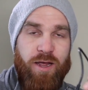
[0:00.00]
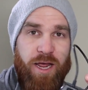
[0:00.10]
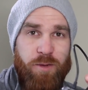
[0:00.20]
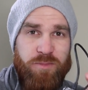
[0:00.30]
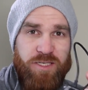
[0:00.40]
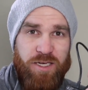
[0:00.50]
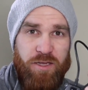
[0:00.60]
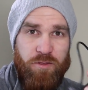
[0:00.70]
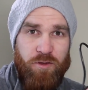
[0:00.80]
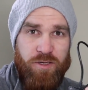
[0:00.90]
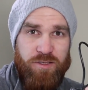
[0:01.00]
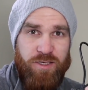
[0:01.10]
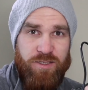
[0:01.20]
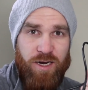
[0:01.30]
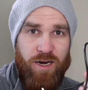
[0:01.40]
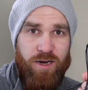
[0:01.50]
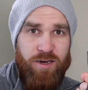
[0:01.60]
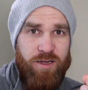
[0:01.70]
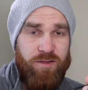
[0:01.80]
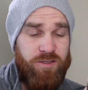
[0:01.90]
MC36R.
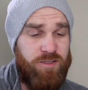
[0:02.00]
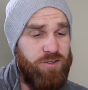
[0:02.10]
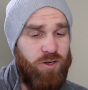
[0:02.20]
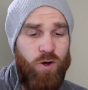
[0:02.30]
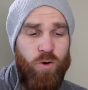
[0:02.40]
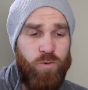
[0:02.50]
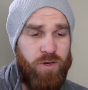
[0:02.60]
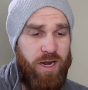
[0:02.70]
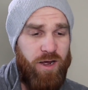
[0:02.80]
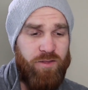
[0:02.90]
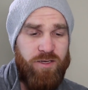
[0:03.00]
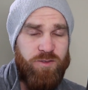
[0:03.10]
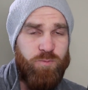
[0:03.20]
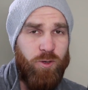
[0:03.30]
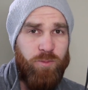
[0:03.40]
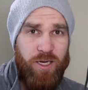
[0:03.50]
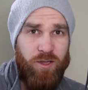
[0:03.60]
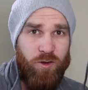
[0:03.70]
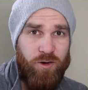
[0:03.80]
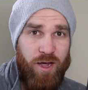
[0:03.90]
This is old now. There's probably a
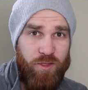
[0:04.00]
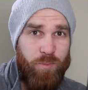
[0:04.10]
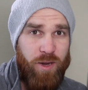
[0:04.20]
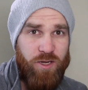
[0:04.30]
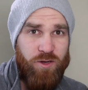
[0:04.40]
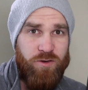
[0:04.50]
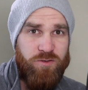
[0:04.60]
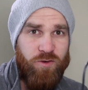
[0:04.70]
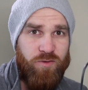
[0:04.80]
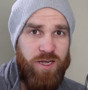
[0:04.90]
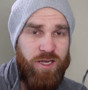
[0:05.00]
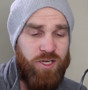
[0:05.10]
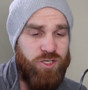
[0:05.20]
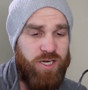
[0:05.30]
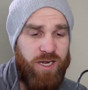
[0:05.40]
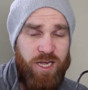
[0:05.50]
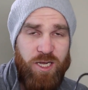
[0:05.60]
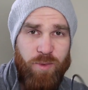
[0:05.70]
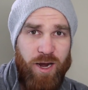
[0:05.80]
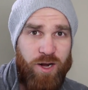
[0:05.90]
lot of other better units on there. You can check
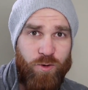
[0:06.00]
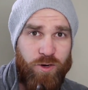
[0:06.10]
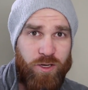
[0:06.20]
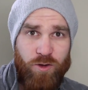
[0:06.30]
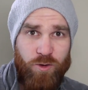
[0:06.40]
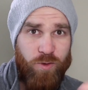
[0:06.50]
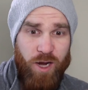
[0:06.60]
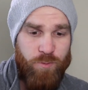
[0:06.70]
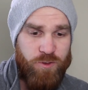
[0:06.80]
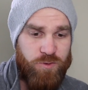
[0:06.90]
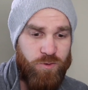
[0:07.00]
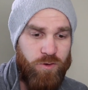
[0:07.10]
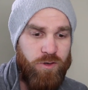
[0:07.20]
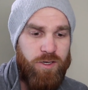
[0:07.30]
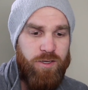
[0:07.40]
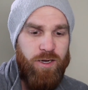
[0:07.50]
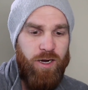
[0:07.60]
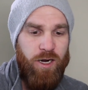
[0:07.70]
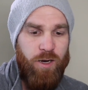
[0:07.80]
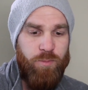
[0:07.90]
eBay or your local camera store.
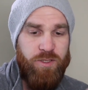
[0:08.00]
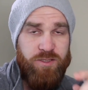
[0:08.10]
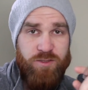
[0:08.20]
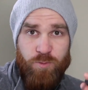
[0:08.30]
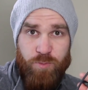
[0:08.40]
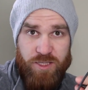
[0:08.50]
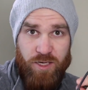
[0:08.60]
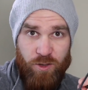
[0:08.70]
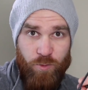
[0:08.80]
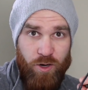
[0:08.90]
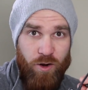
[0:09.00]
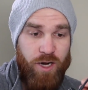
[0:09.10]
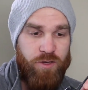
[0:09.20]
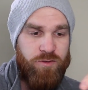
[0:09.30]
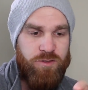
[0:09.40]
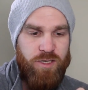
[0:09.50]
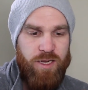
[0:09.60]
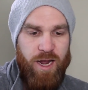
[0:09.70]
But this is the particular one I use.